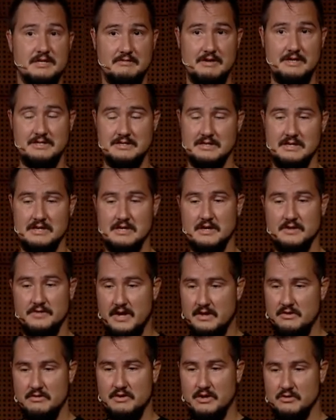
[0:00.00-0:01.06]
right?
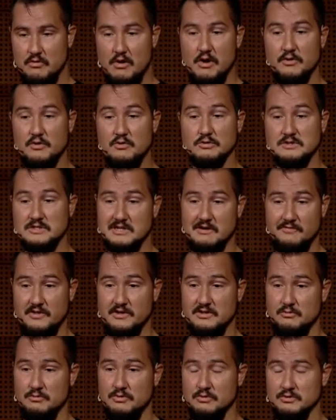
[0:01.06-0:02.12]
Like you can do all the cool stuff that
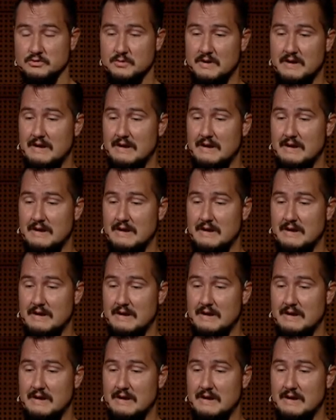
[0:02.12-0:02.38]
you would use with